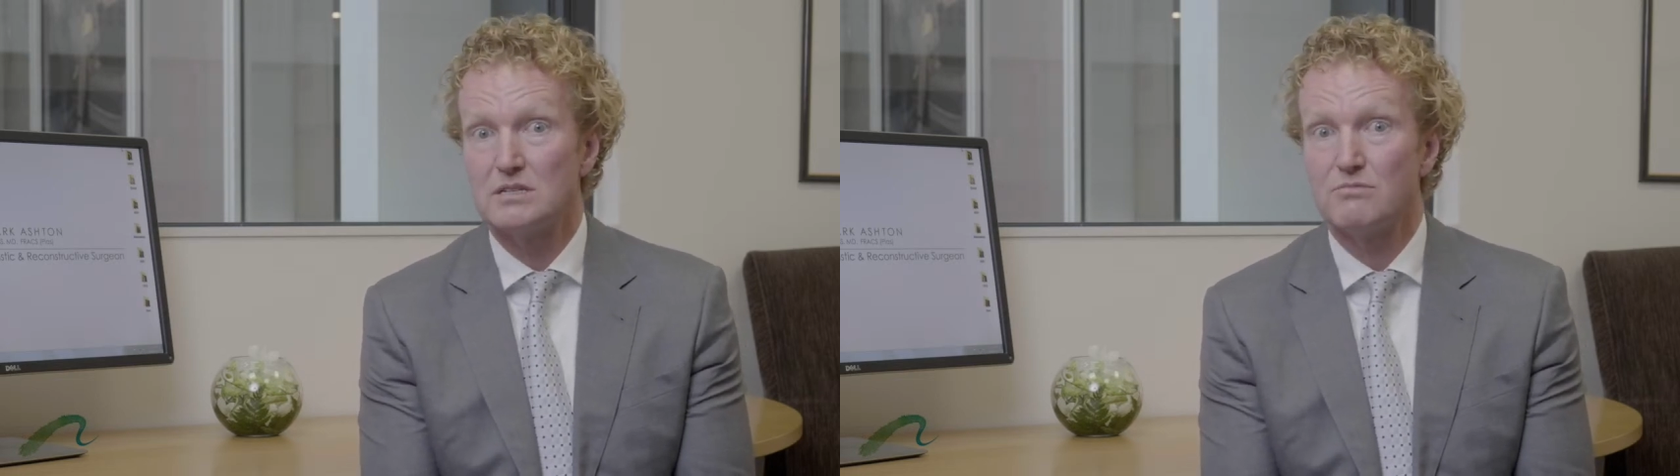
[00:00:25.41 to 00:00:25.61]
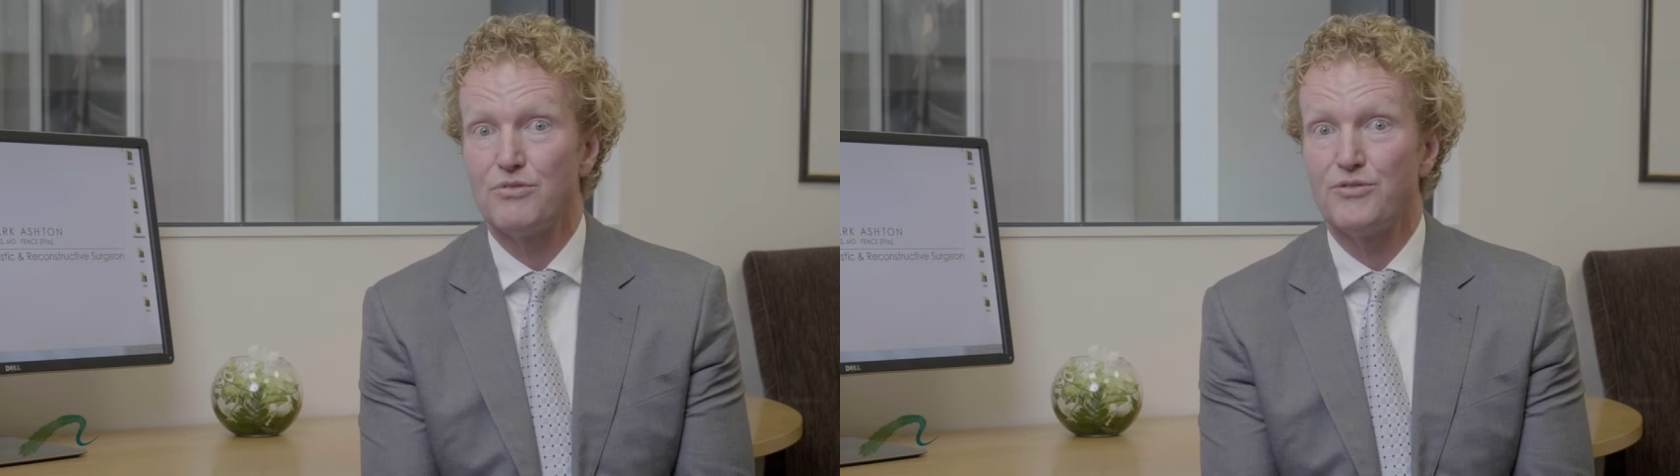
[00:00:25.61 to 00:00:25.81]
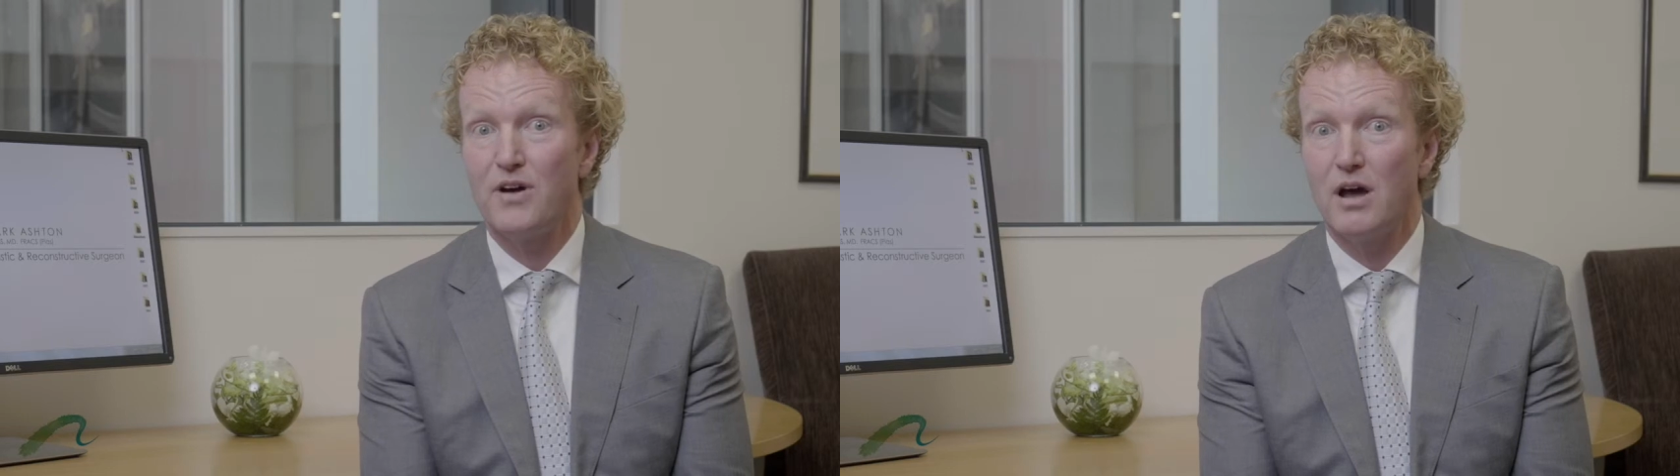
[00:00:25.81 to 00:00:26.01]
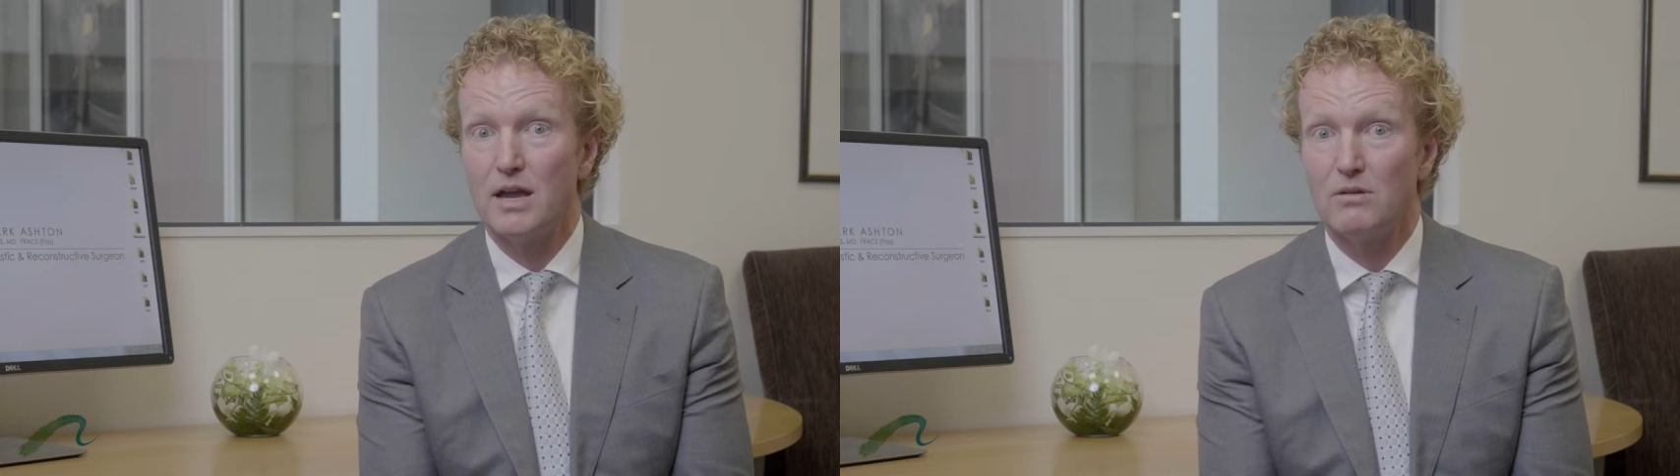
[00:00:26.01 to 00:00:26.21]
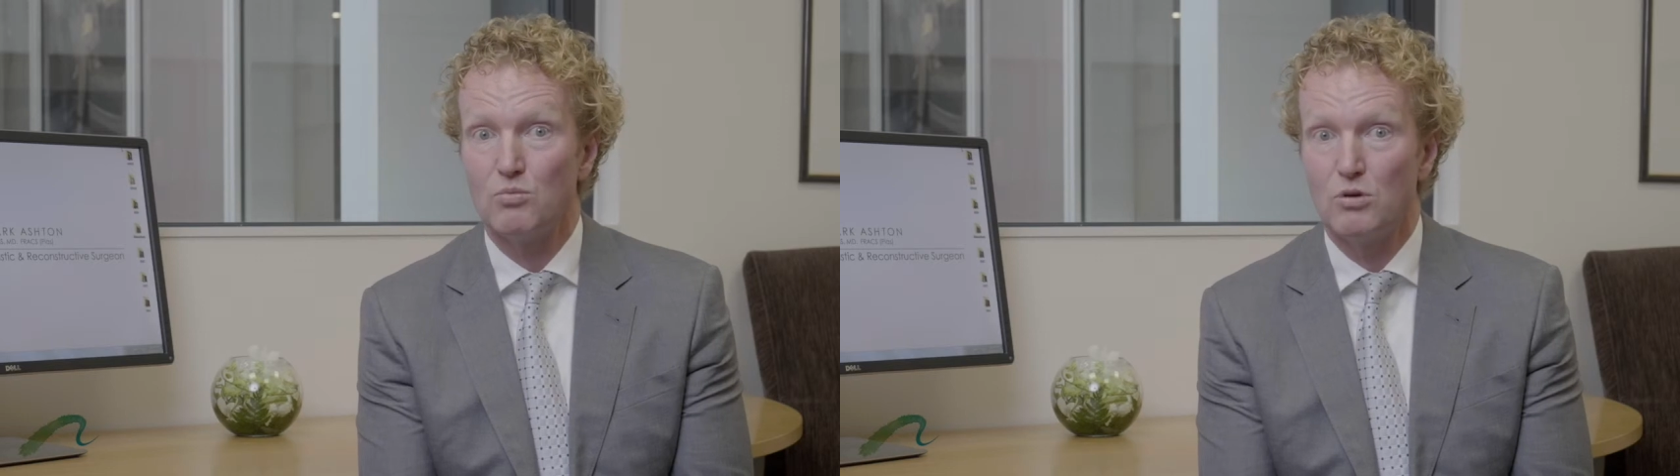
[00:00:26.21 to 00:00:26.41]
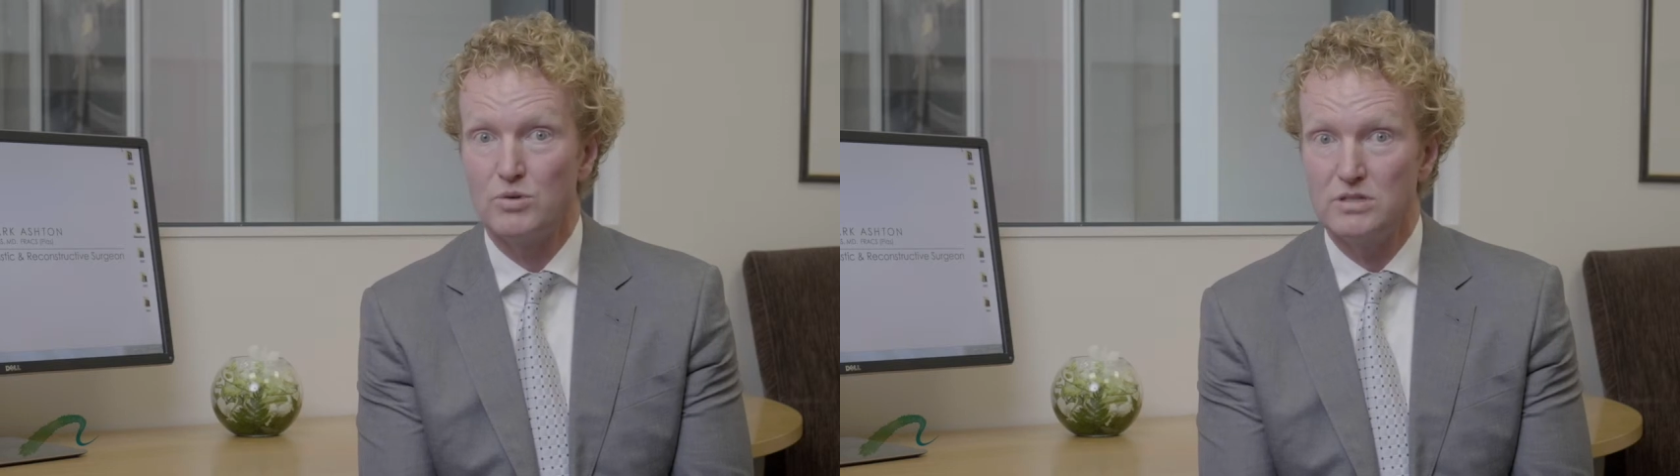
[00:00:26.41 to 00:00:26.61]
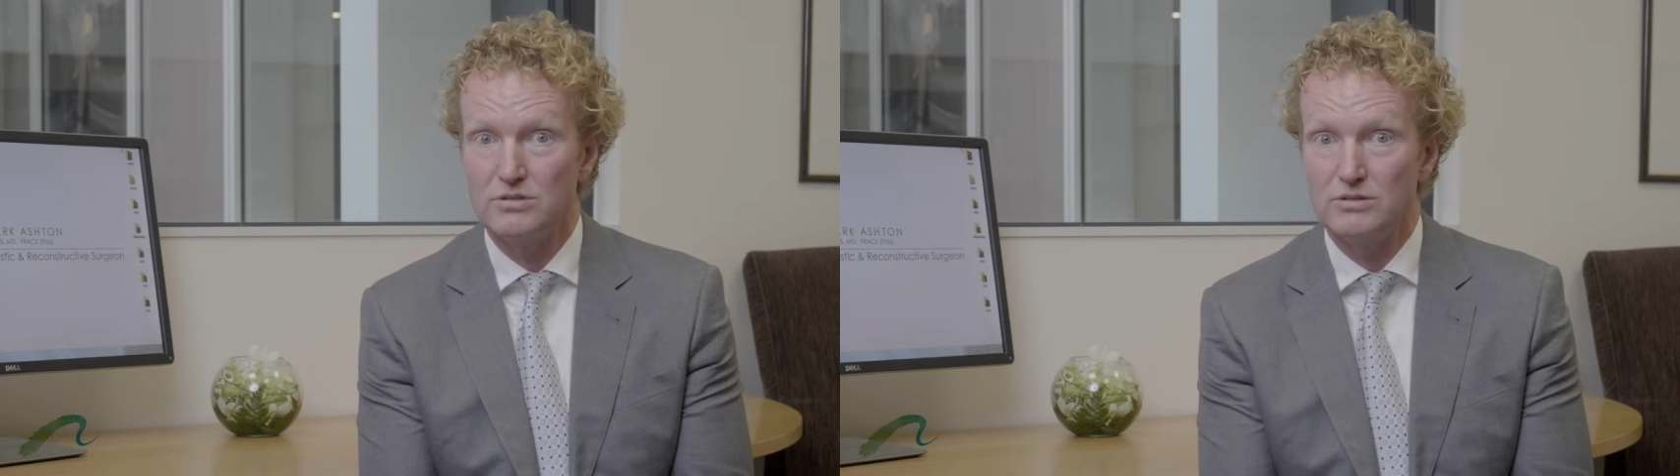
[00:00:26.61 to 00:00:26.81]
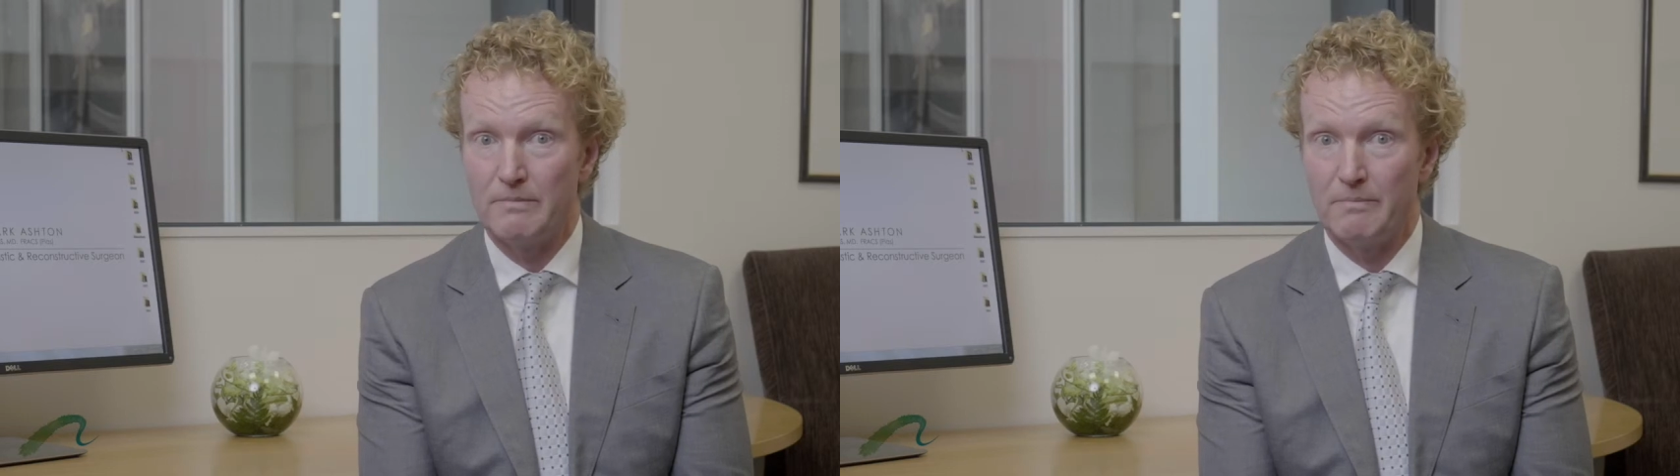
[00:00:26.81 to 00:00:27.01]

and refine what we do.